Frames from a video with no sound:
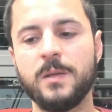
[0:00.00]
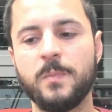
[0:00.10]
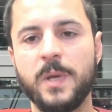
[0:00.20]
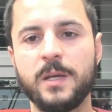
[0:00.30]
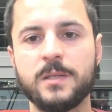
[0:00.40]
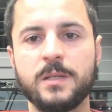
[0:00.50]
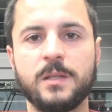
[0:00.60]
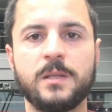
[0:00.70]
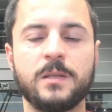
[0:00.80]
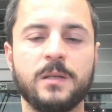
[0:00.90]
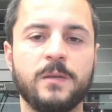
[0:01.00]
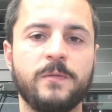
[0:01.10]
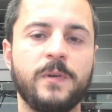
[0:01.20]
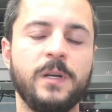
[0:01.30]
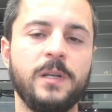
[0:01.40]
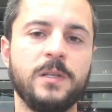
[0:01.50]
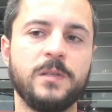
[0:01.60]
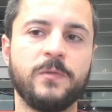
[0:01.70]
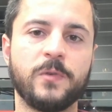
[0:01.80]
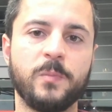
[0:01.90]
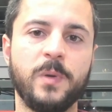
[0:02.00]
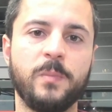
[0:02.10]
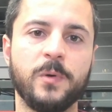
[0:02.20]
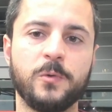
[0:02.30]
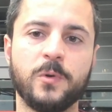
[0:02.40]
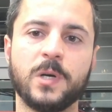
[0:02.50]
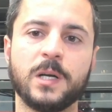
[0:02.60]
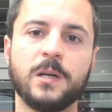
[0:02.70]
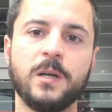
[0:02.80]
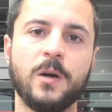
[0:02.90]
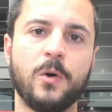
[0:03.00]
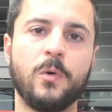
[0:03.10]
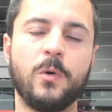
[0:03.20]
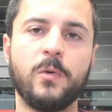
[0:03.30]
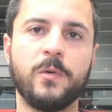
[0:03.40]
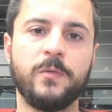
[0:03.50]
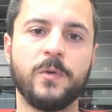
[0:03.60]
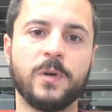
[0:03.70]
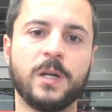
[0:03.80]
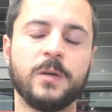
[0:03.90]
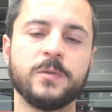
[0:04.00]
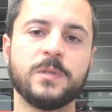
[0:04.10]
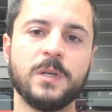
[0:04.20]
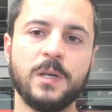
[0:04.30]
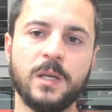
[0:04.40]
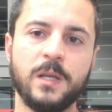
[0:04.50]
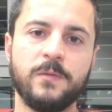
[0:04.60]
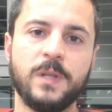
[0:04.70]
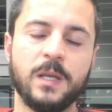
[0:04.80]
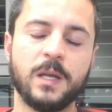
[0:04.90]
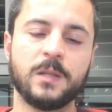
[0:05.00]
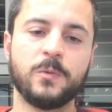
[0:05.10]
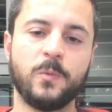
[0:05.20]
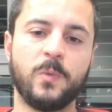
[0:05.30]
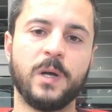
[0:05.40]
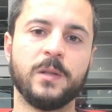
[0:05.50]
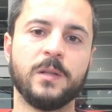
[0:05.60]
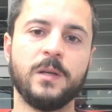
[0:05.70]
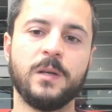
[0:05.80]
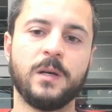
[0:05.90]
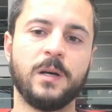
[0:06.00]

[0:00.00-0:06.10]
It makes it very easy for people to hack all of your accounts if they get one